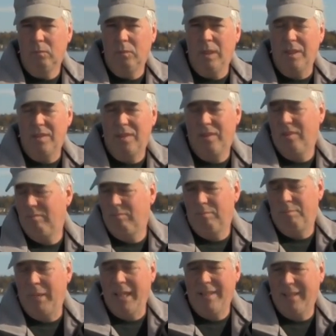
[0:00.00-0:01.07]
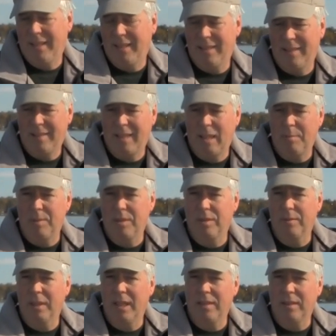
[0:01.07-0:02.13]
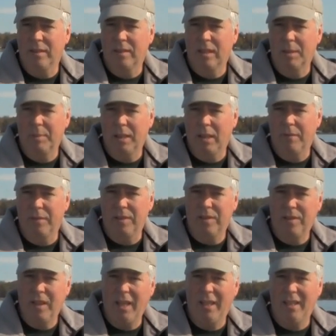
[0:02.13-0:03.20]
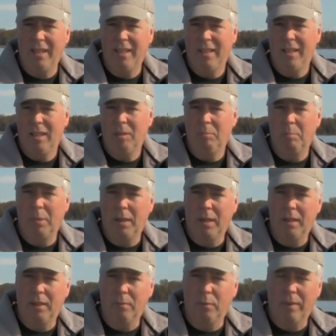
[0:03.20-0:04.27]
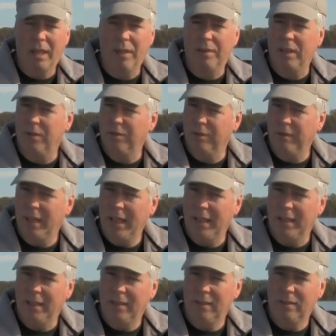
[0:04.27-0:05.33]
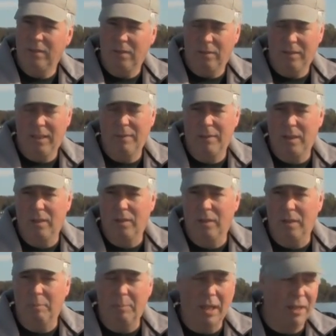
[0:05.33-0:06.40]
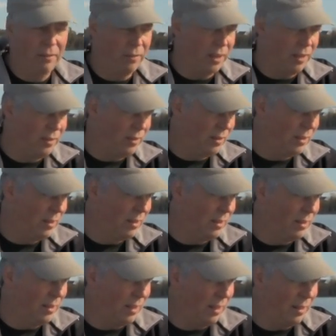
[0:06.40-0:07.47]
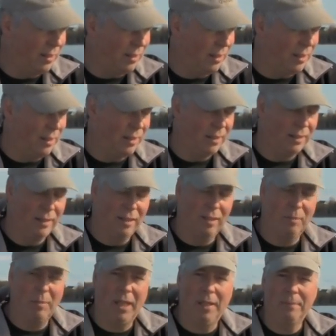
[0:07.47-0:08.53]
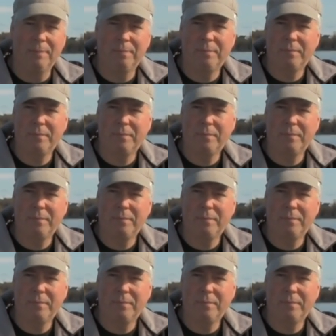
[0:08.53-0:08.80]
That's basically the same as the rays that are coming off the sun, but without the ultraviolet, so giving you the good benefits that are made.